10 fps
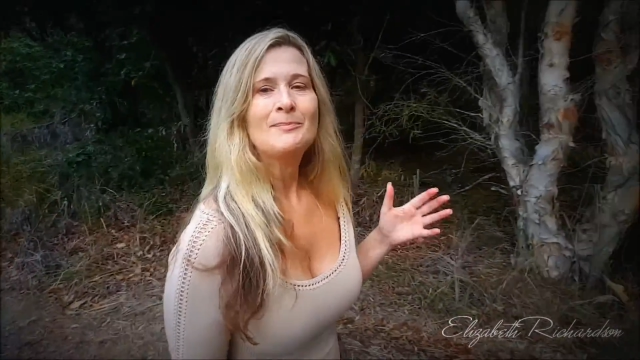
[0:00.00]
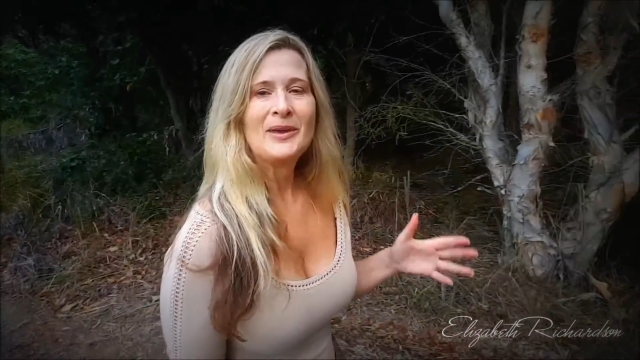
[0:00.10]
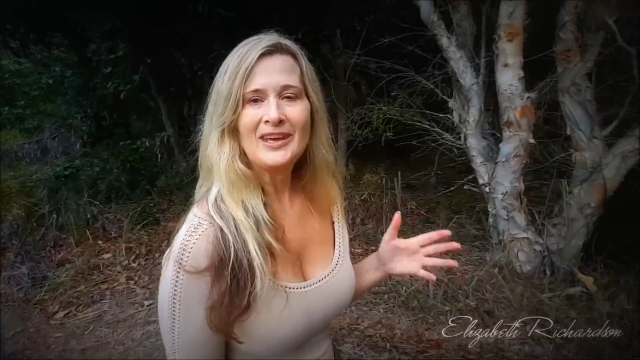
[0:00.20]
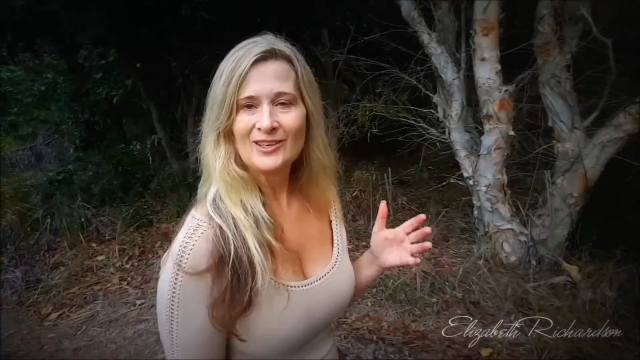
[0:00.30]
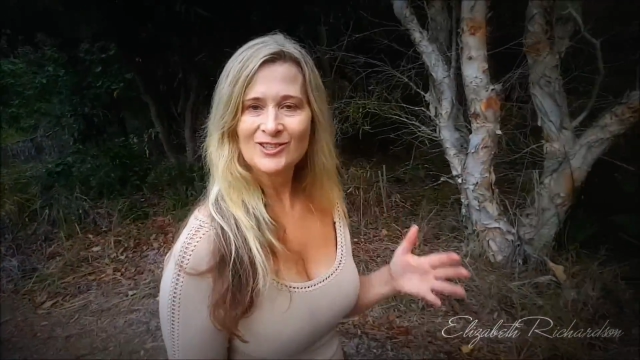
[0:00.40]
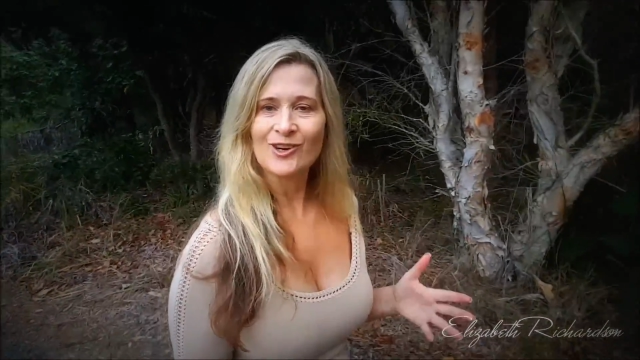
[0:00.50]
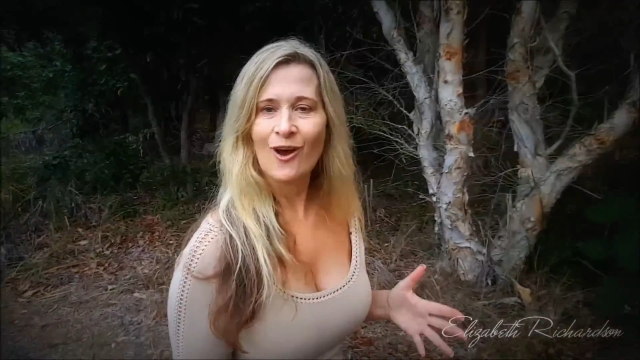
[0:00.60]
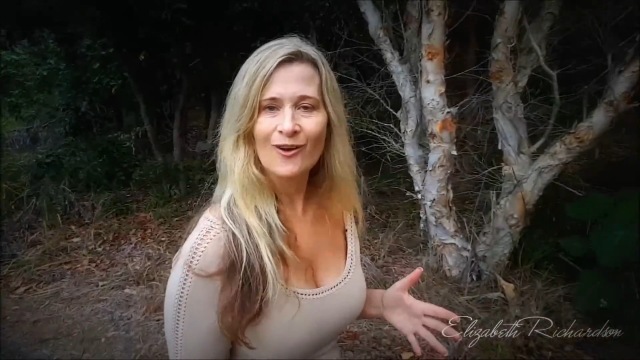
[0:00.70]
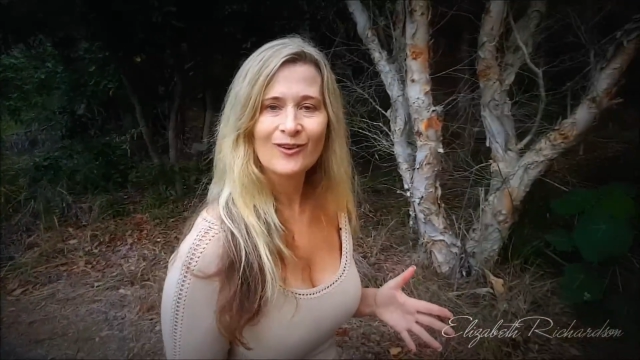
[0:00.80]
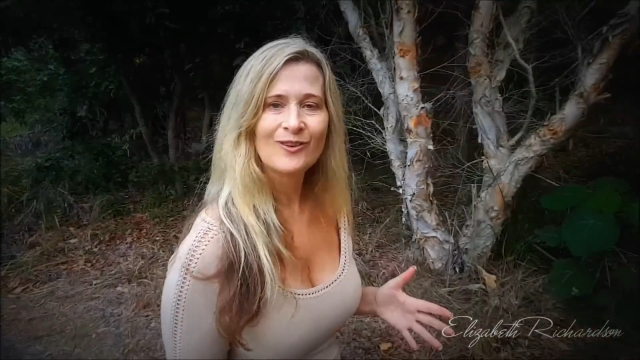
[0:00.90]
being
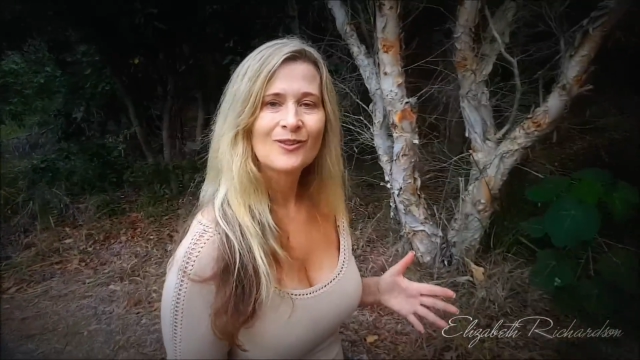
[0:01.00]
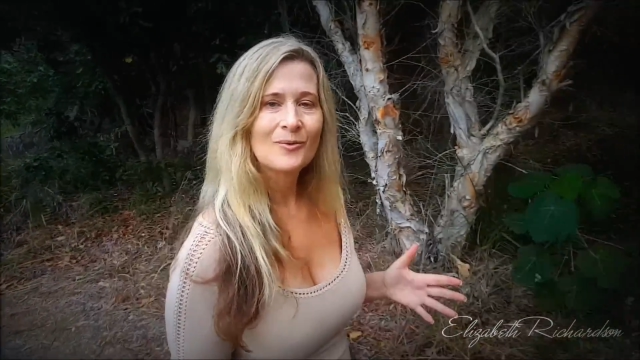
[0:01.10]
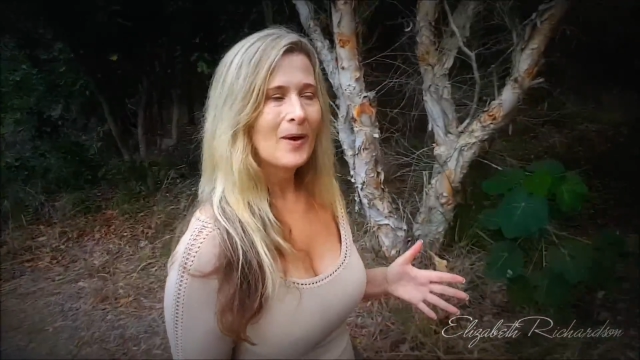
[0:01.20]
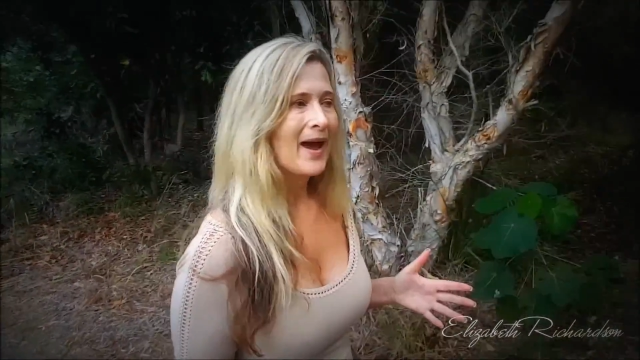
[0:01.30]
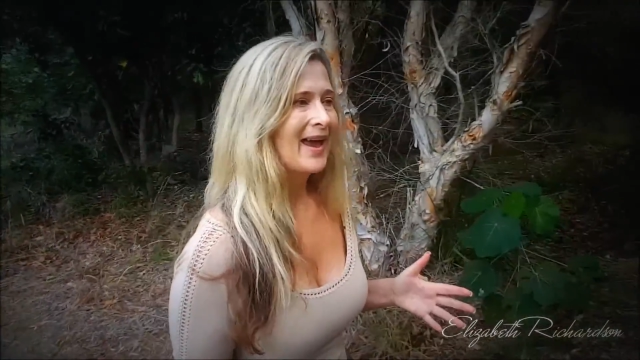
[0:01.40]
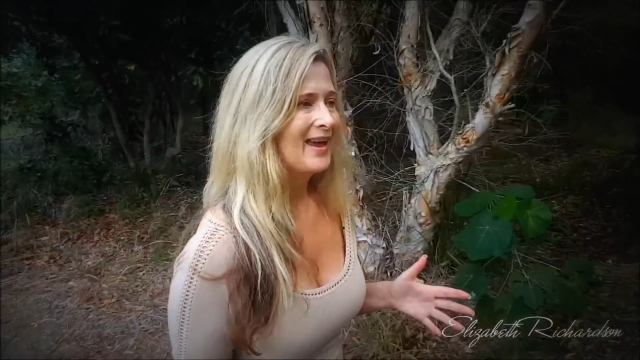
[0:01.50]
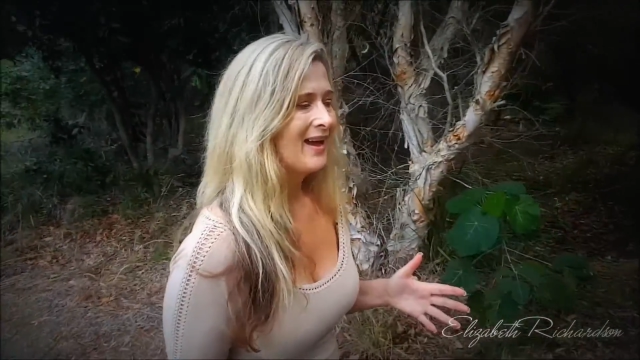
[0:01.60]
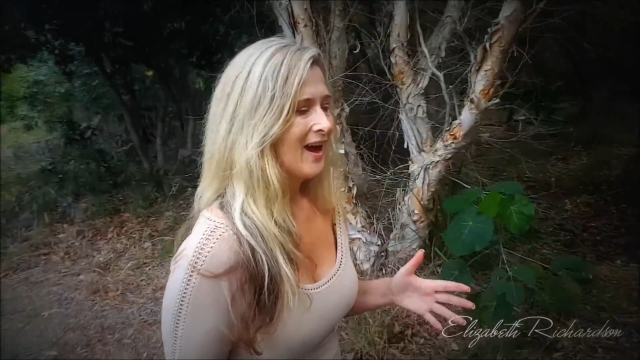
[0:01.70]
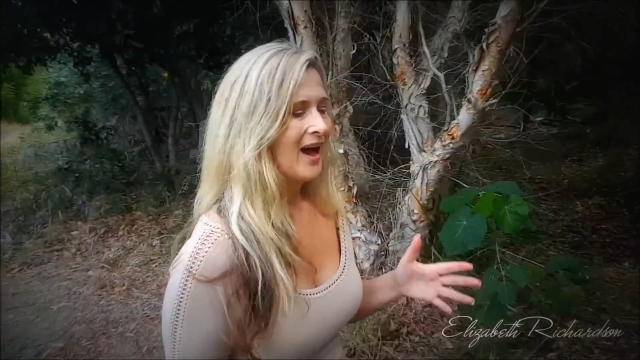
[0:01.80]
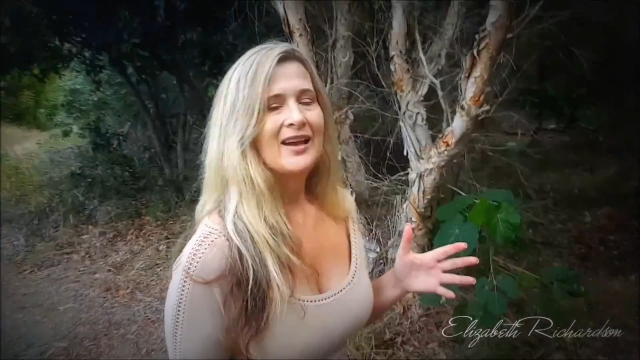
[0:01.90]
shown the way.
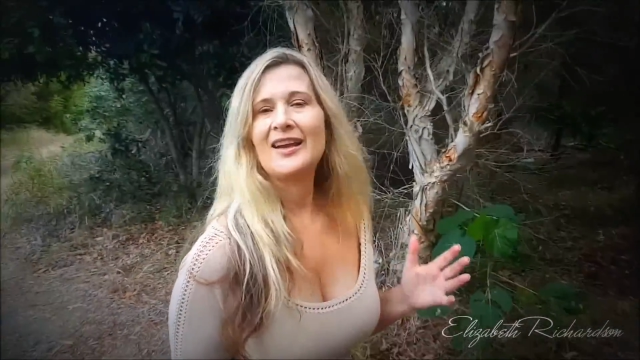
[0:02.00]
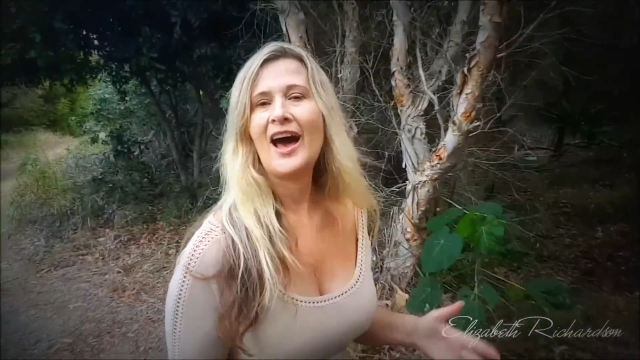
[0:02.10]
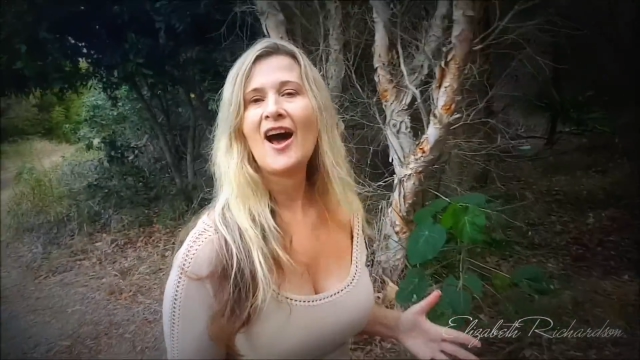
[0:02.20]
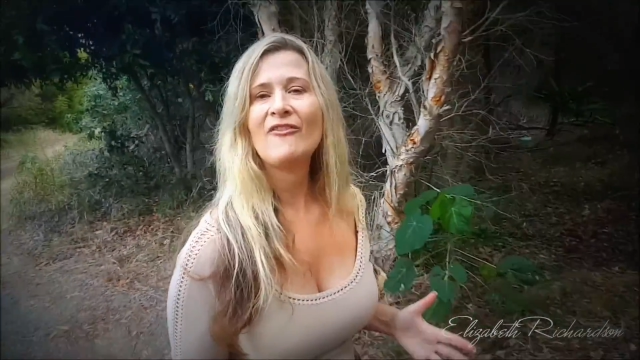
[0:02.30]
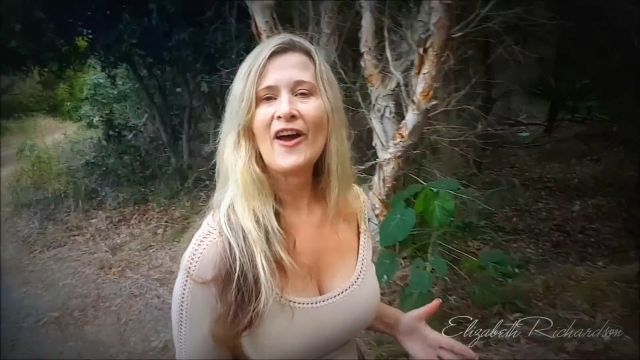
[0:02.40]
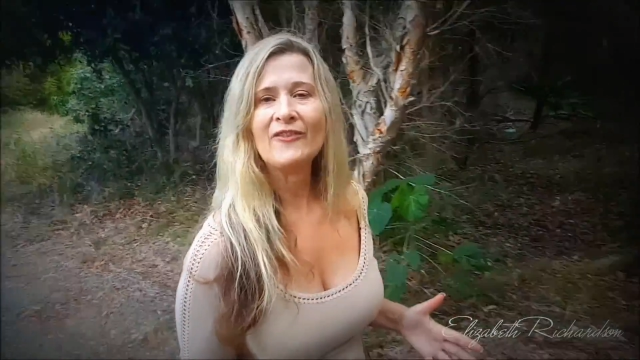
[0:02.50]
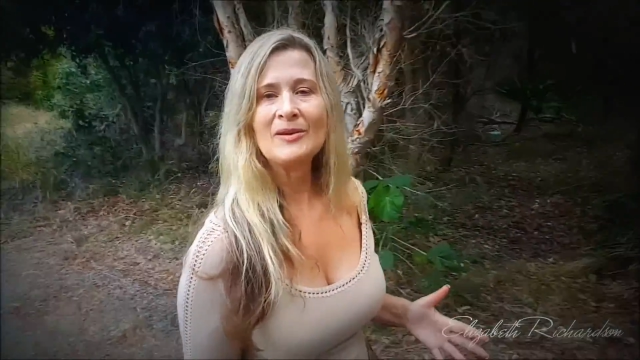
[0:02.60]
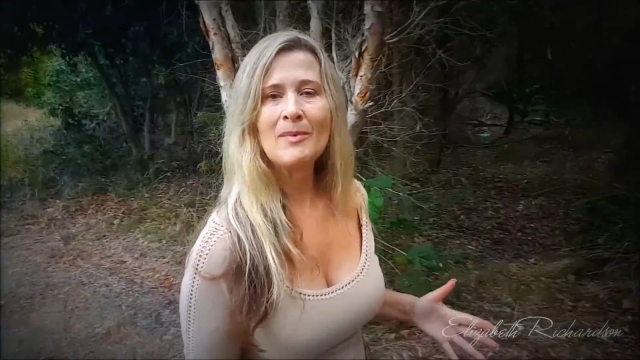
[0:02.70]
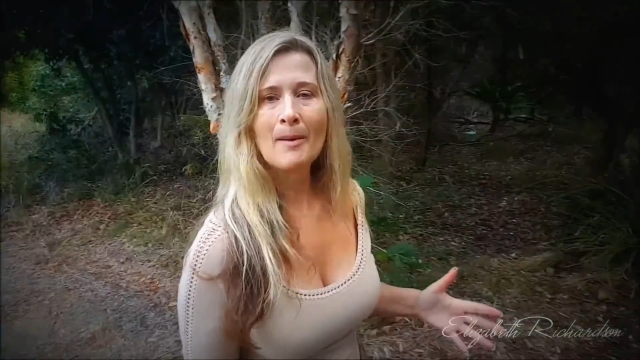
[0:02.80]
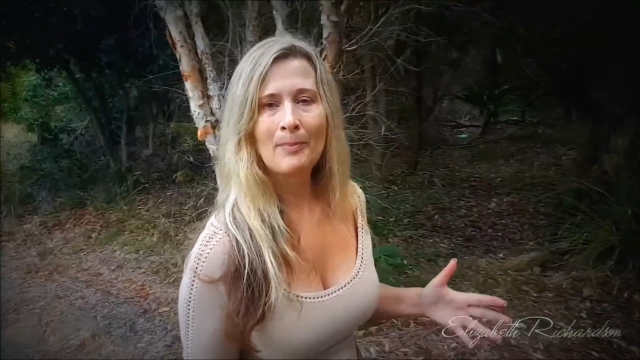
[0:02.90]
I love
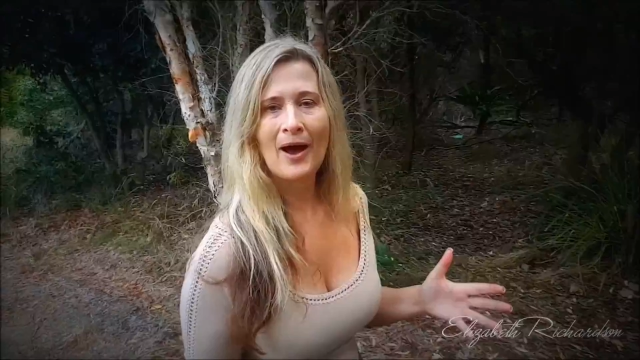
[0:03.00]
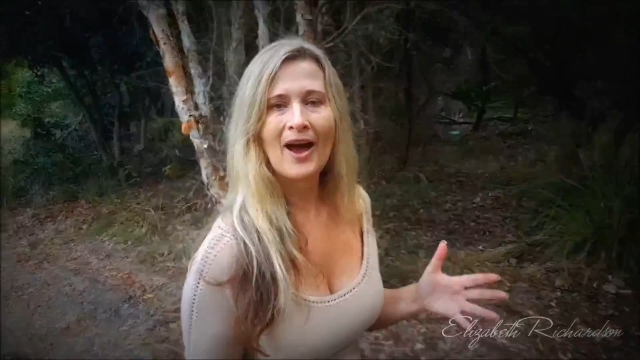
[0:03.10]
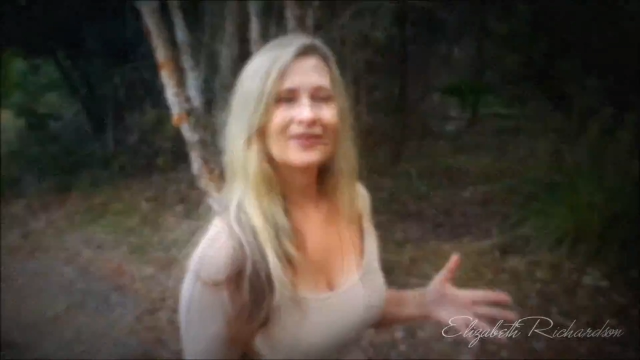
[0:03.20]
having my path.